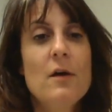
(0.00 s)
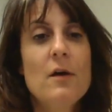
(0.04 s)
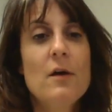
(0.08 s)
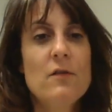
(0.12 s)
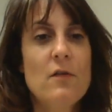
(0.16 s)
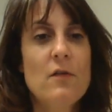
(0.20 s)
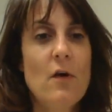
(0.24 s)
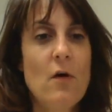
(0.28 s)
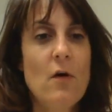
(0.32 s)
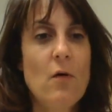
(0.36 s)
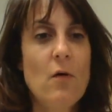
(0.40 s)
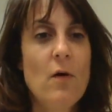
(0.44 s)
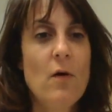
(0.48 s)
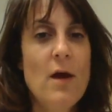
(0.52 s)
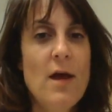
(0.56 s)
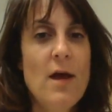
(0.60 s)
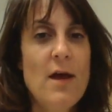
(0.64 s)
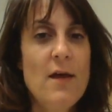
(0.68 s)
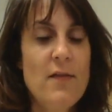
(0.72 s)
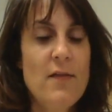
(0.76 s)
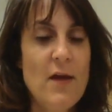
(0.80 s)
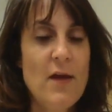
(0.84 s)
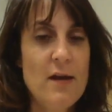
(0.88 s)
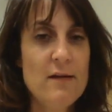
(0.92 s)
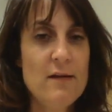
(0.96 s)
So
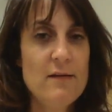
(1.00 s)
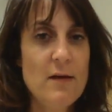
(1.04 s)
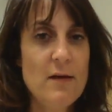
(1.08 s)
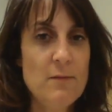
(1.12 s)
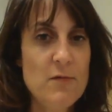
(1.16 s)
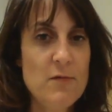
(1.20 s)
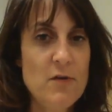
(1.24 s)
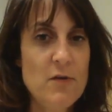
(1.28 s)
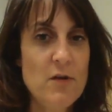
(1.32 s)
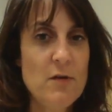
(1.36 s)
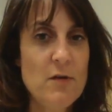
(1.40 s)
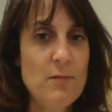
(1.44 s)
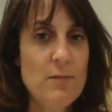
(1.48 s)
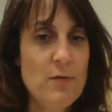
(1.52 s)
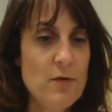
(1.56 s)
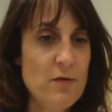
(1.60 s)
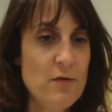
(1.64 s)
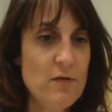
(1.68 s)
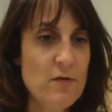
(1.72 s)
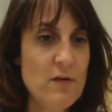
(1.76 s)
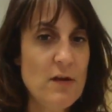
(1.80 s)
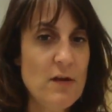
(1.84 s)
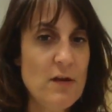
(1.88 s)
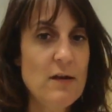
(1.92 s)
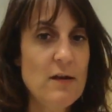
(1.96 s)
that is up to the
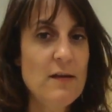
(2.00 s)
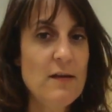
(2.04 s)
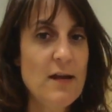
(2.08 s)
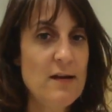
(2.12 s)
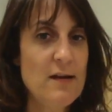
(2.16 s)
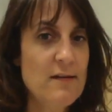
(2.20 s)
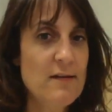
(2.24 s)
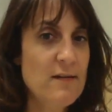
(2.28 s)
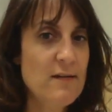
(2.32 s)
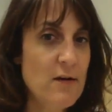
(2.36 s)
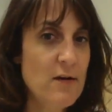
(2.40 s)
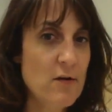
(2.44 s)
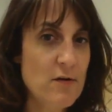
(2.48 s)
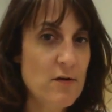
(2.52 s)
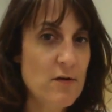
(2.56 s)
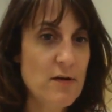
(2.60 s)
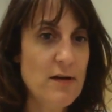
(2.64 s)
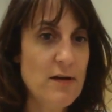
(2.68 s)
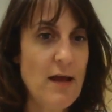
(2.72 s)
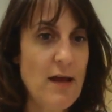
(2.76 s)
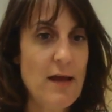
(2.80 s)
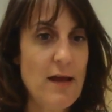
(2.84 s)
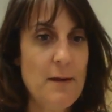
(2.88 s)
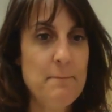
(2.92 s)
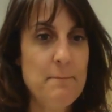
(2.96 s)
person that is here
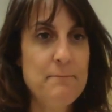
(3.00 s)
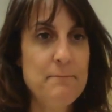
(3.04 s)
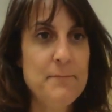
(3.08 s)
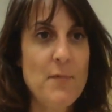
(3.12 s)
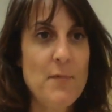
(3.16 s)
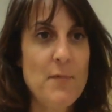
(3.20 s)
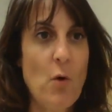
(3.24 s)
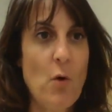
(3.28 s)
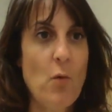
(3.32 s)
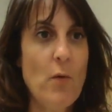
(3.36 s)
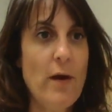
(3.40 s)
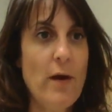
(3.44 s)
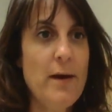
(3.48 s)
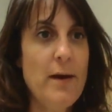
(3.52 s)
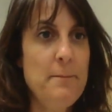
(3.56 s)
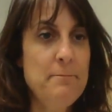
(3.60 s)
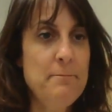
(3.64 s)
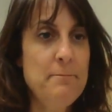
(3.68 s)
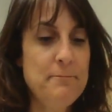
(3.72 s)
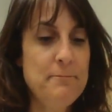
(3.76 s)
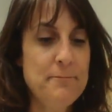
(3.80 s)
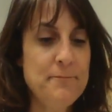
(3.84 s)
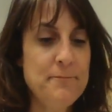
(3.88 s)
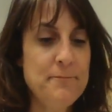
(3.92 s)
today. Okay?